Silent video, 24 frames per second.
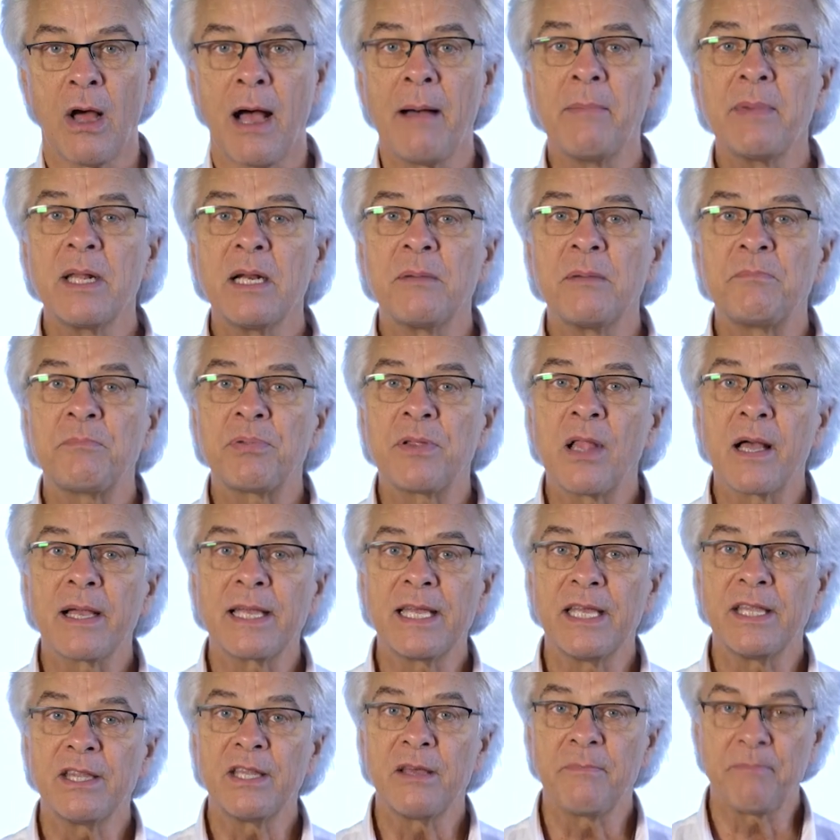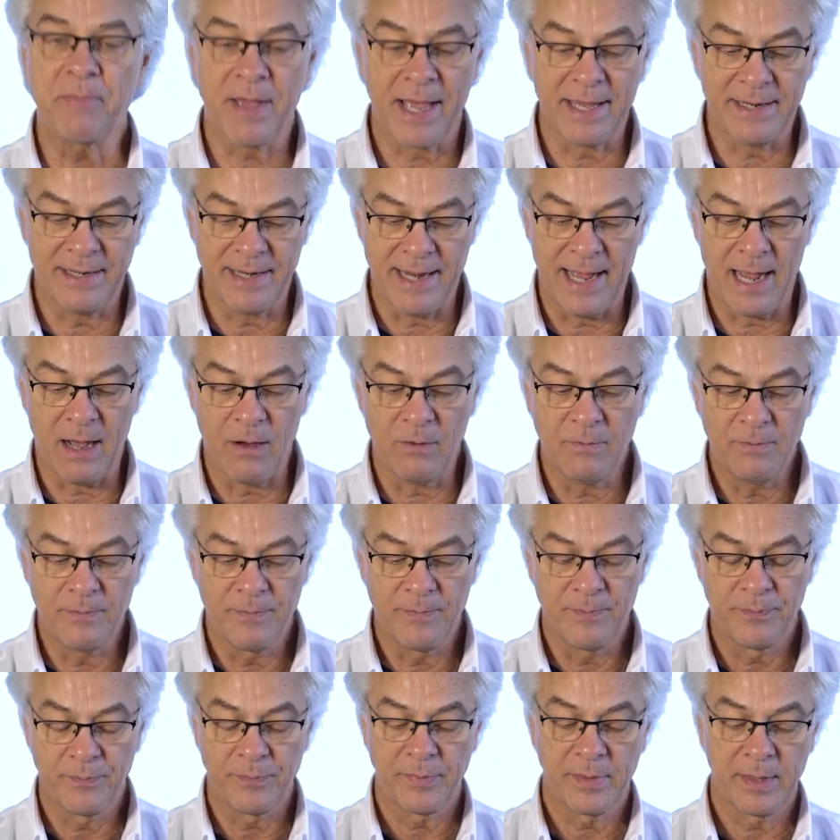I'm going to plug in the pen now.
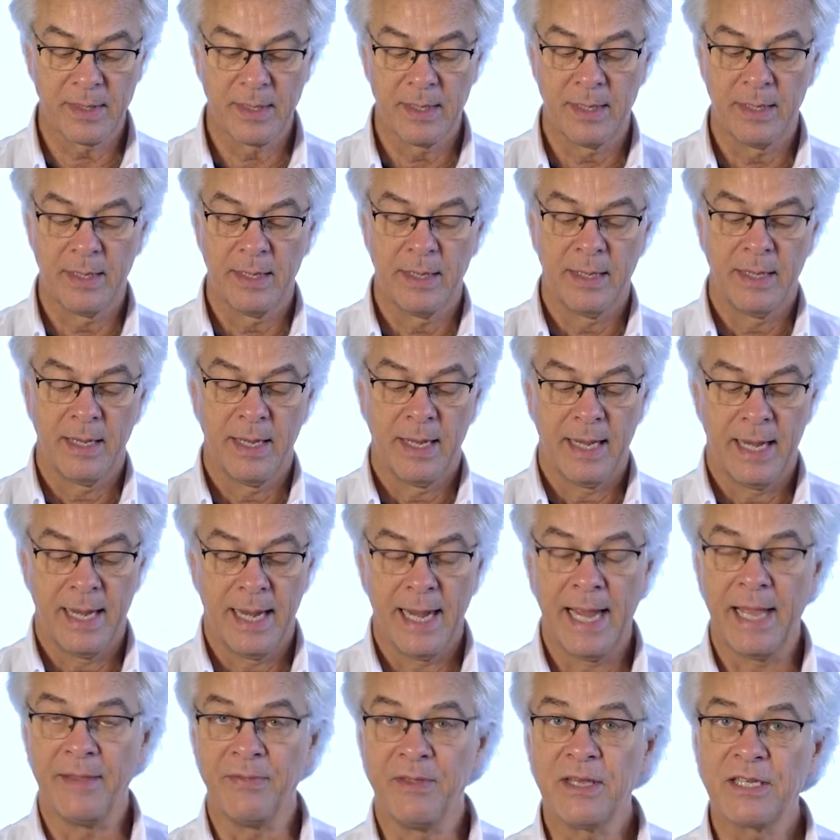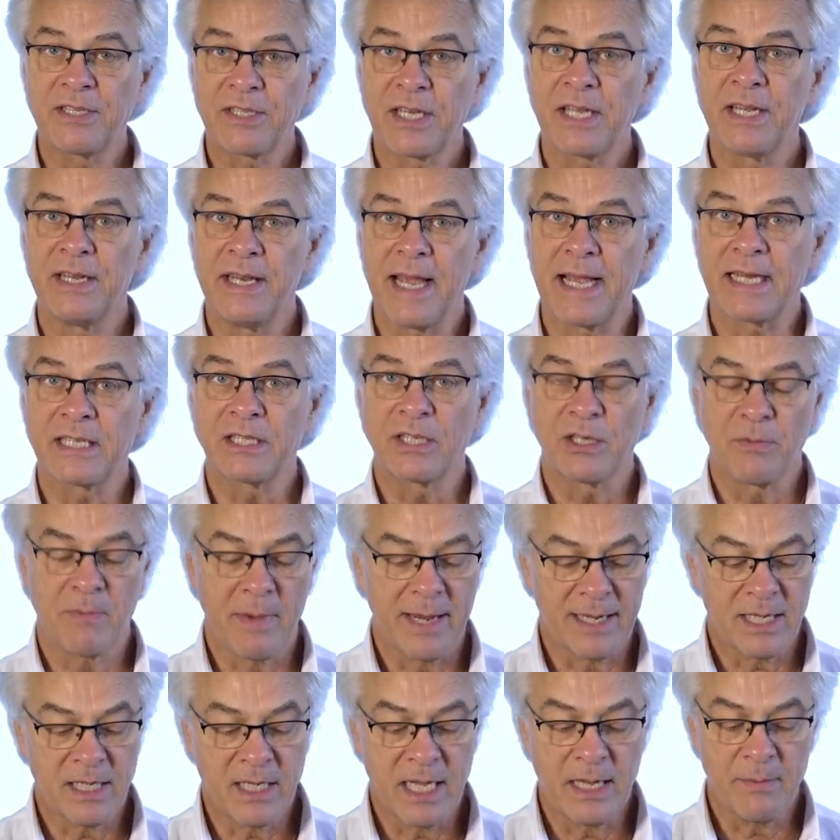And this connects to
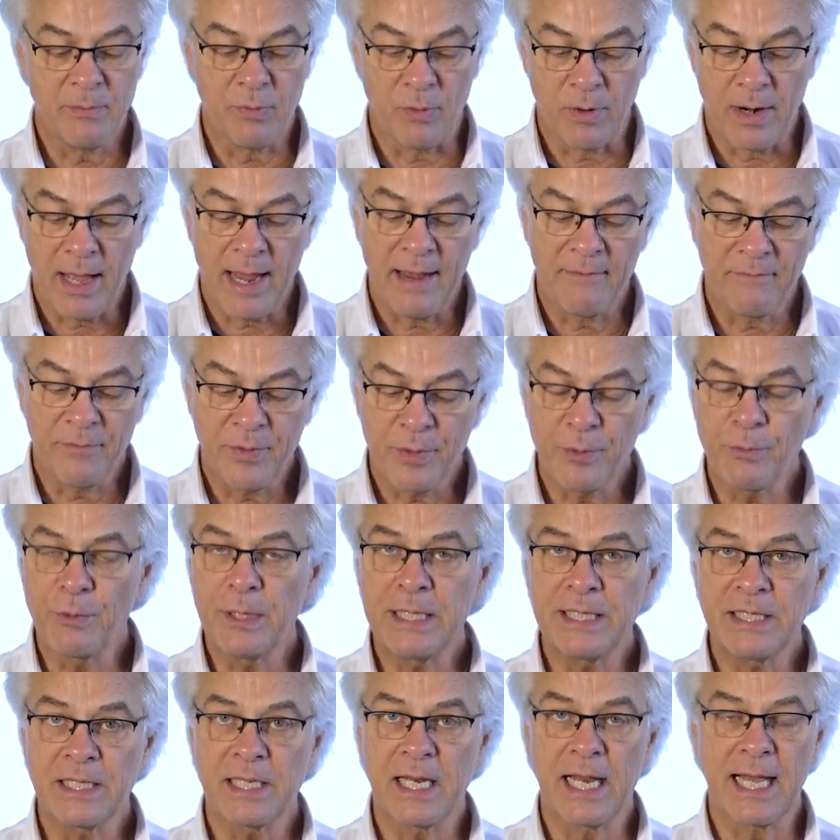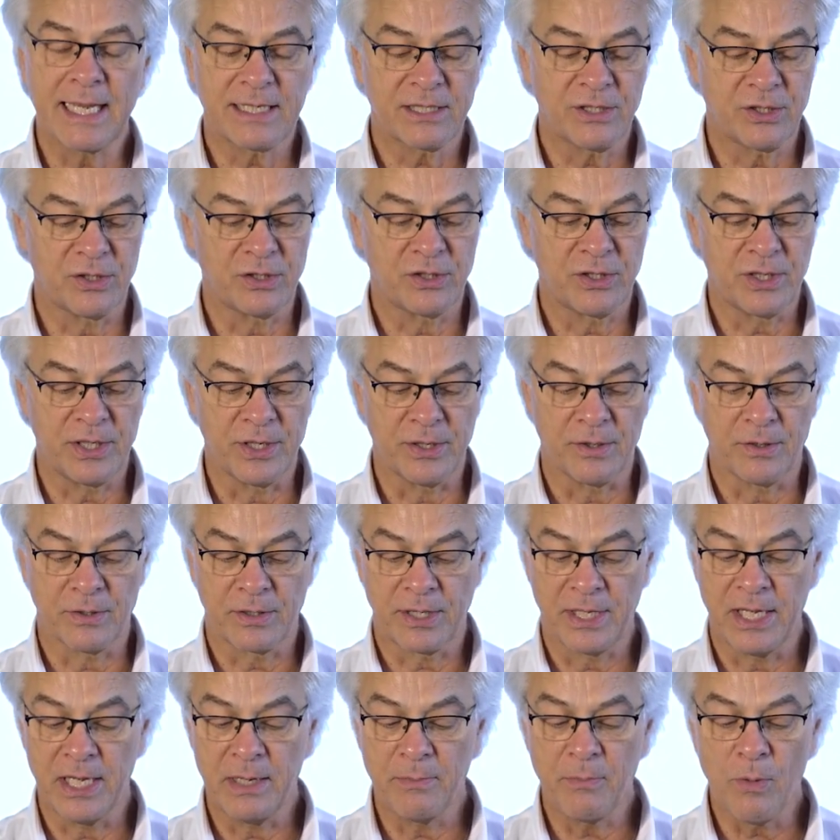my keyboard. I have three selections here:
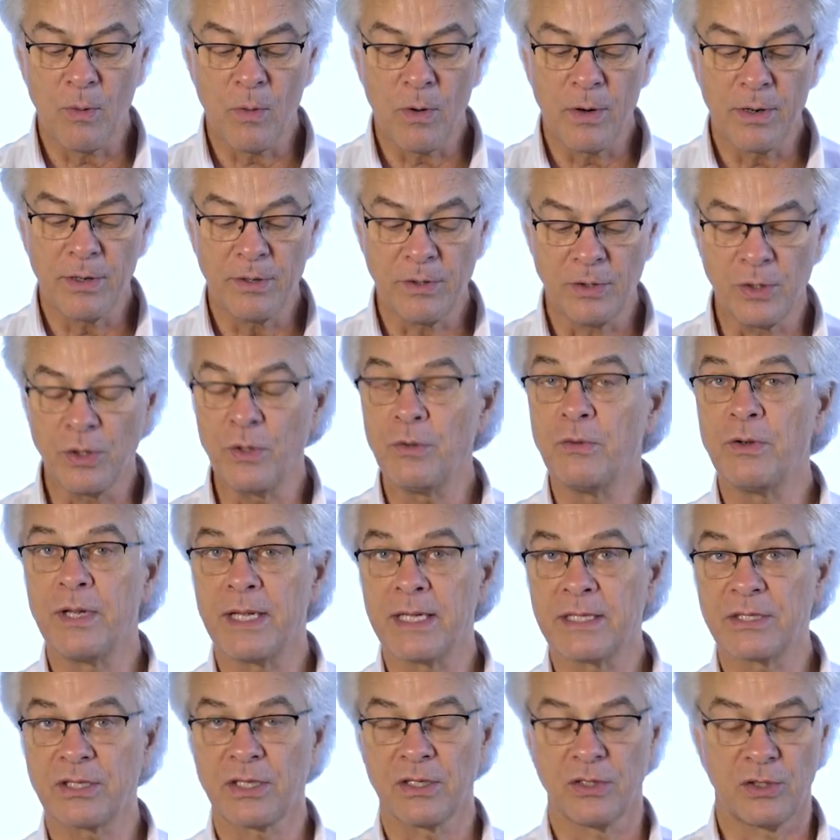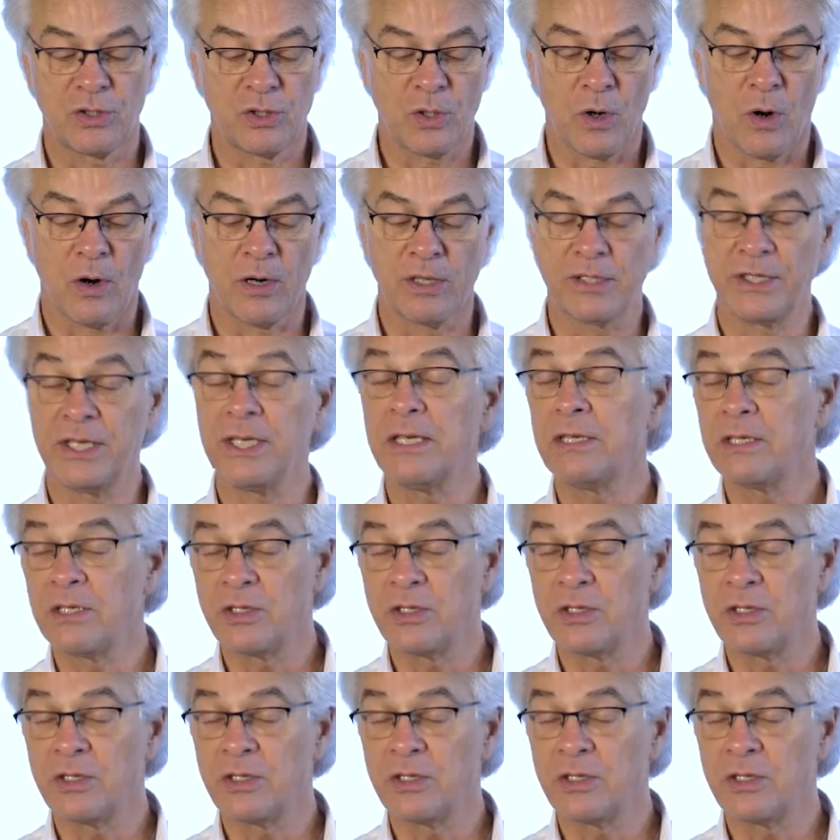keyboard, UDisc, and charging.